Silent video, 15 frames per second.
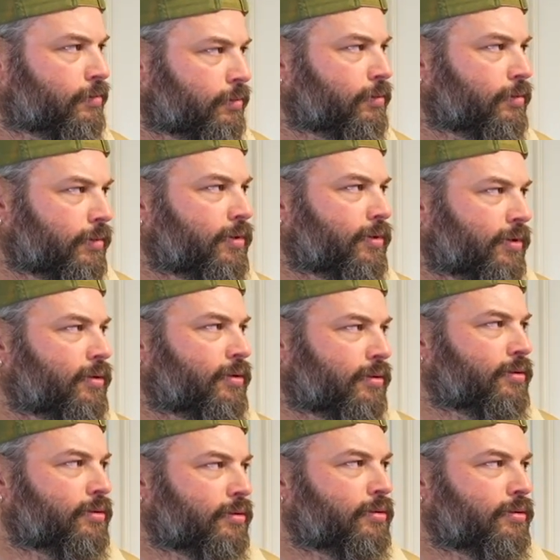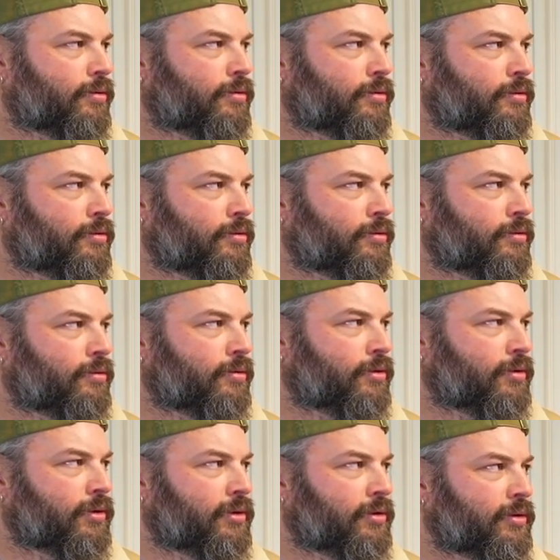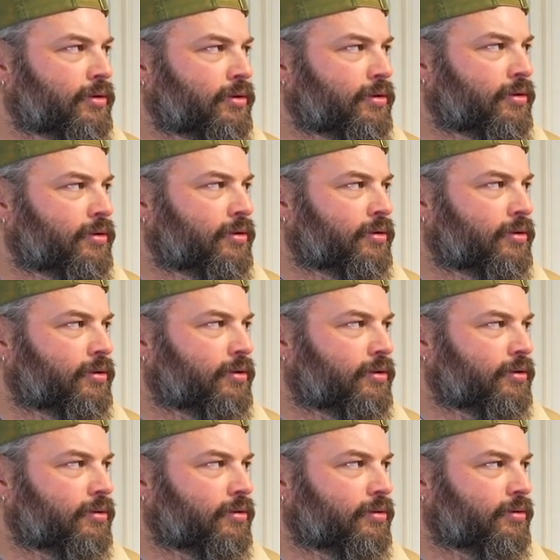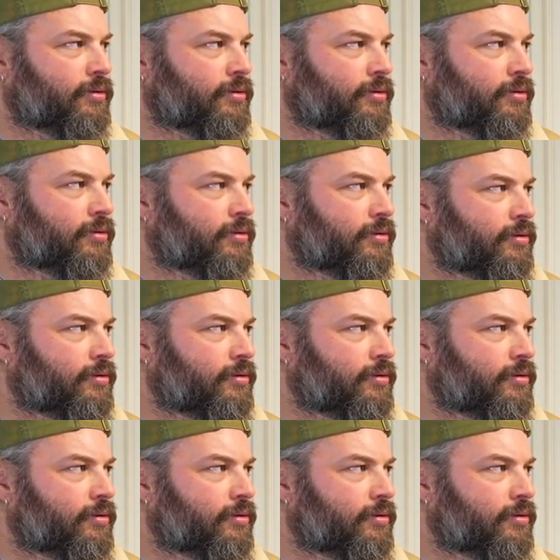The person shown says nothing.